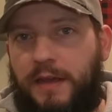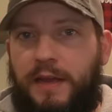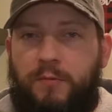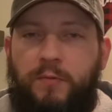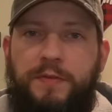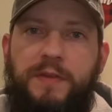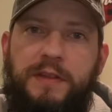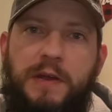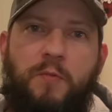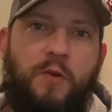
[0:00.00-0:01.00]
And one
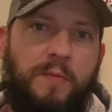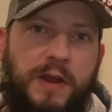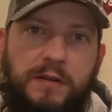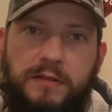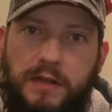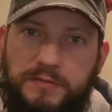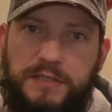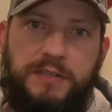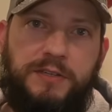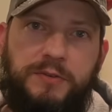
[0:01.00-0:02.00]
thing that warm air loves
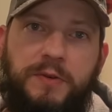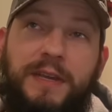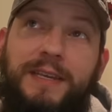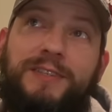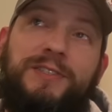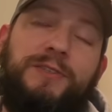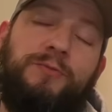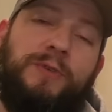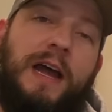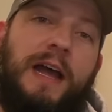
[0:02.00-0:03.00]
to do is to
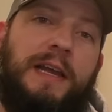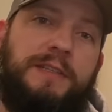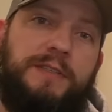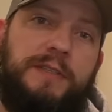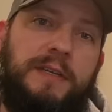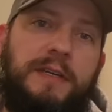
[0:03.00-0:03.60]
rise.